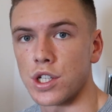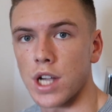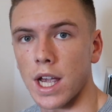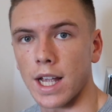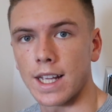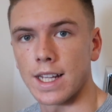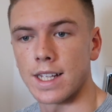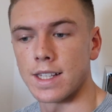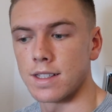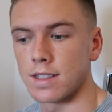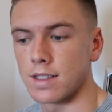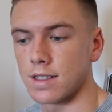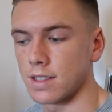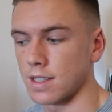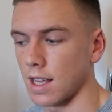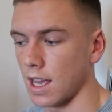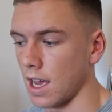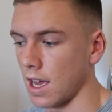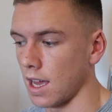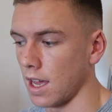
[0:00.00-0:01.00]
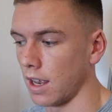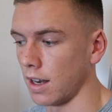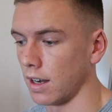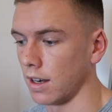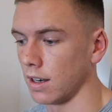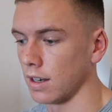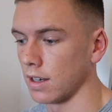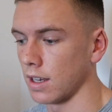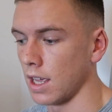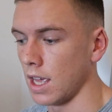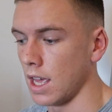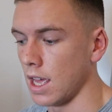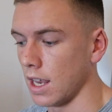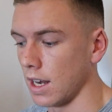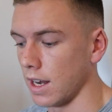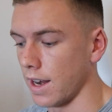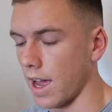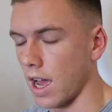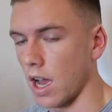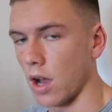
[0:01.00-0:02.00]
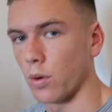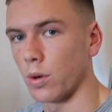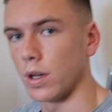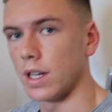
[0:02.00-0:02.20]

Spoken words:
check-ins, and now